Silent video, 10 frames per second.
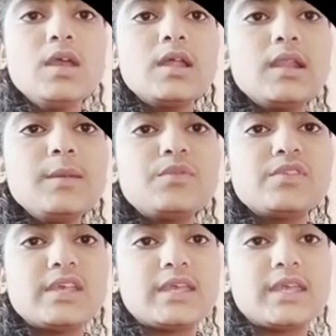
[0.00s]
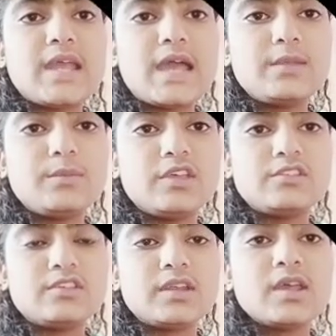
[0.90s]
Lip sync in
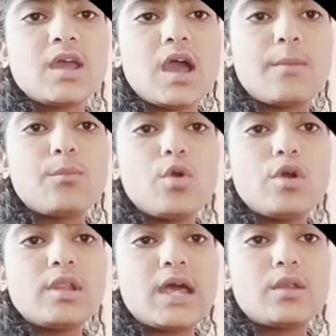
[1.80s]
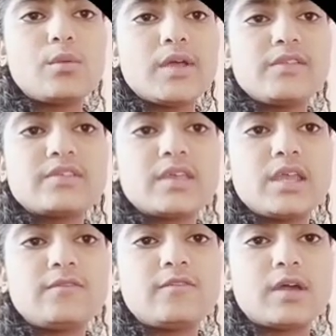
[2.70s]
animation. A more advanced
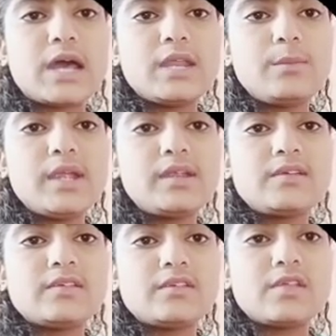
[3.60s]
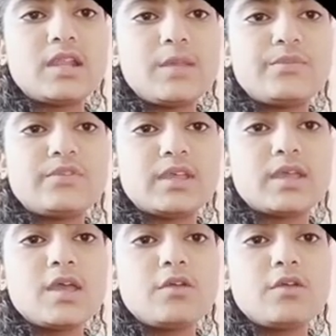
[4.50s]
skill for animators is the lip sync,